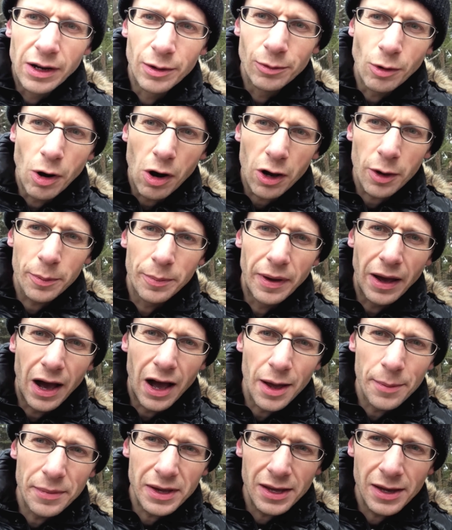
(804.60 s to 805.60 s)
rock
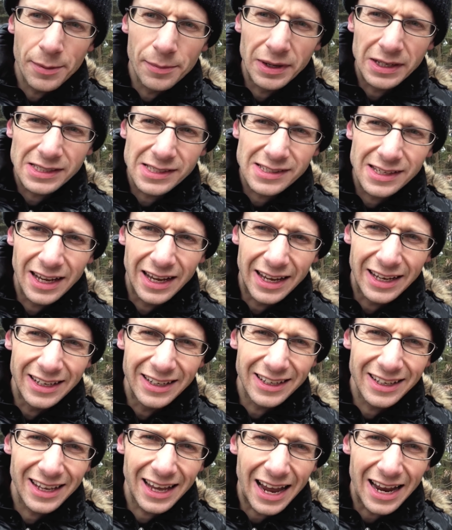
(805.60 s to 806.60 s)
behind me must
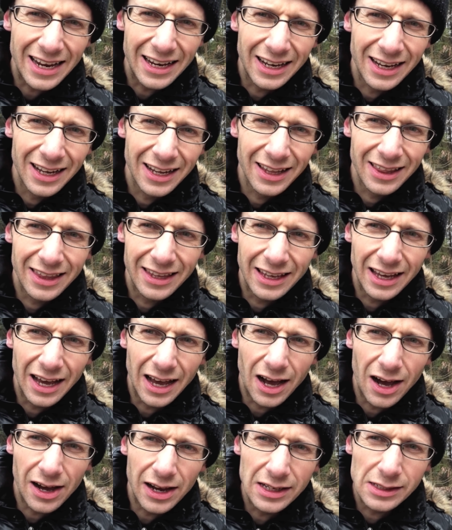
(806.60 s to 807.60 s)
indicate the
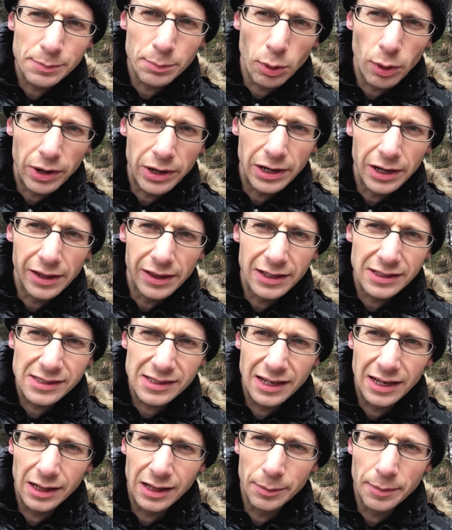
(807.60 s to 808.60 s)
highest point of
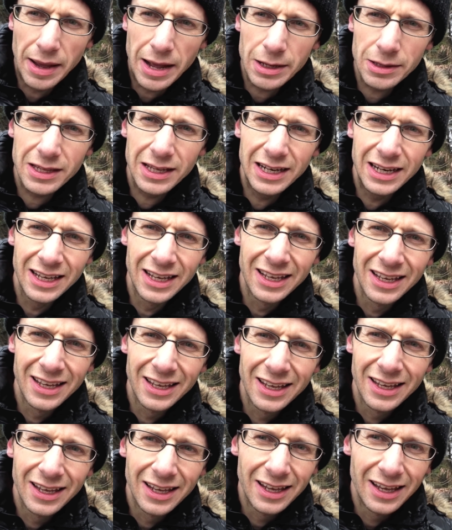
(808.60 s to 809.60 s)
this little mountain.
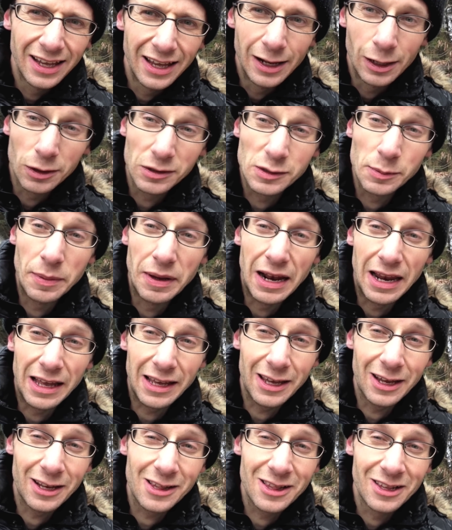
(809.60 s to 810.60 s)
It looks a bit
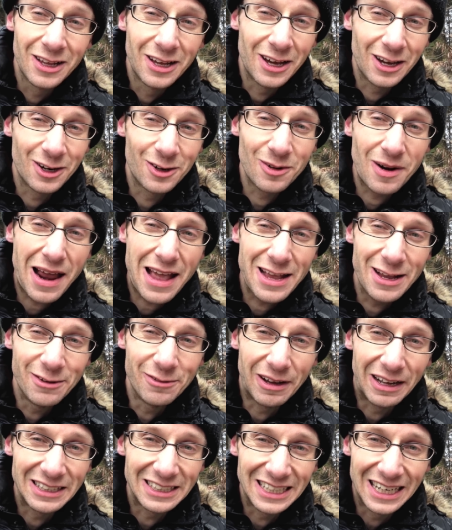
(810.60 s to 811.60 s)
like a
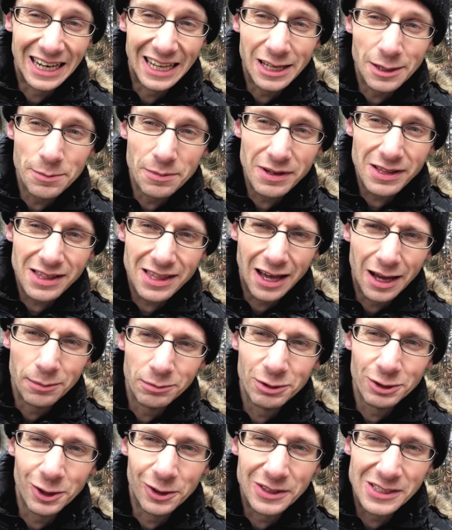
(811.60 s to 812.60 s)
grave actually, but
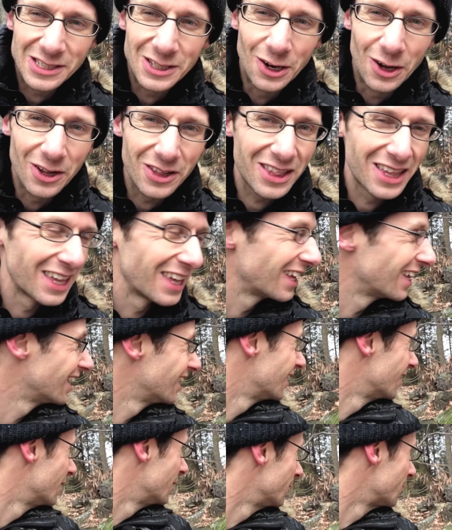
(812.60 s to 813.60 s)
I'm sure it's not.
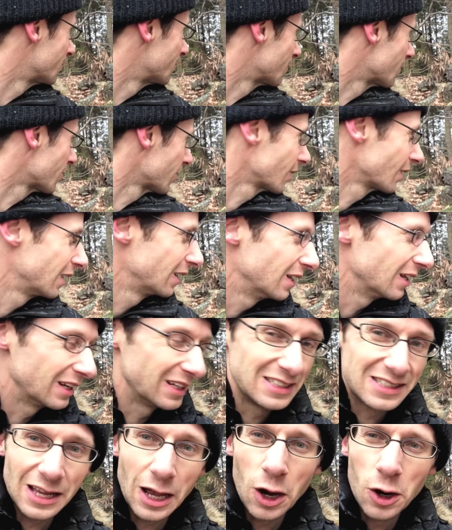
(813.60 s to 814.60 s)
At
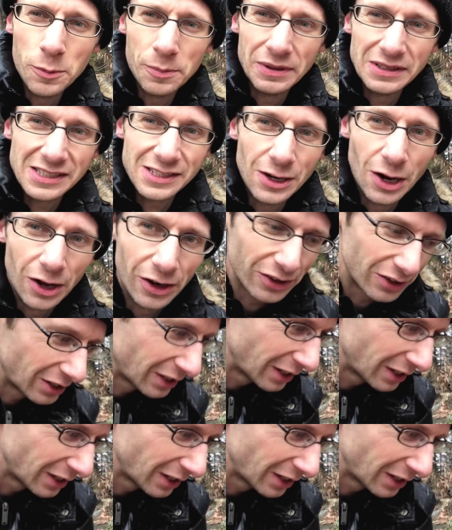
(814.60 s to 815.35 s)
least I hope it's not.